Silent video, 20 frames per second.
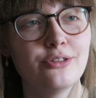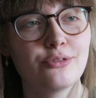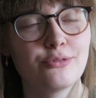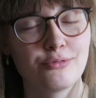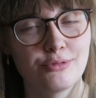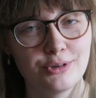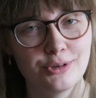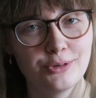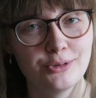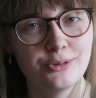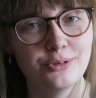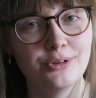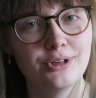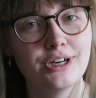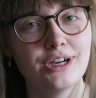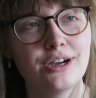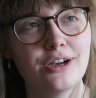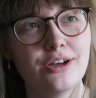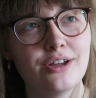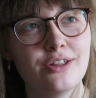
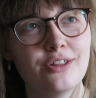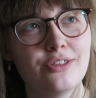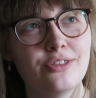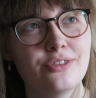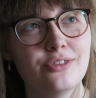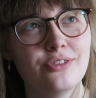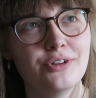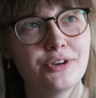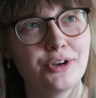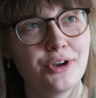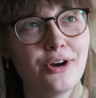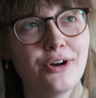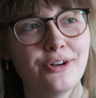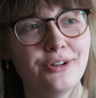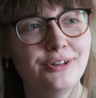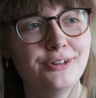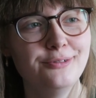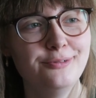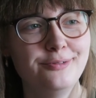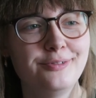through The
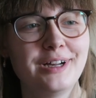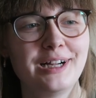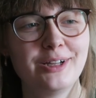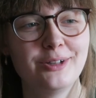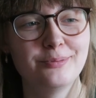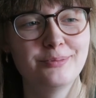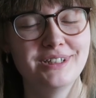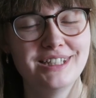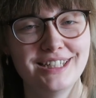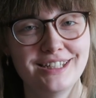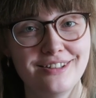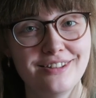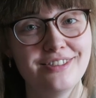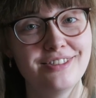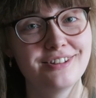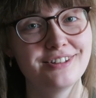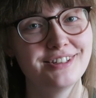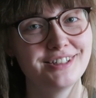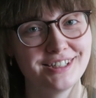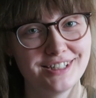Girl Who Fell
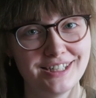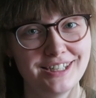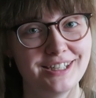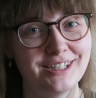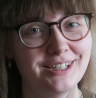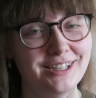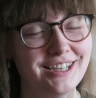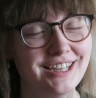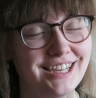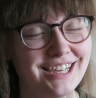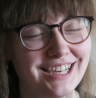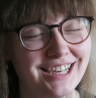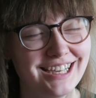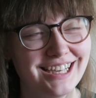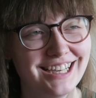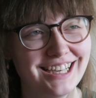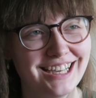Beneath the Sea.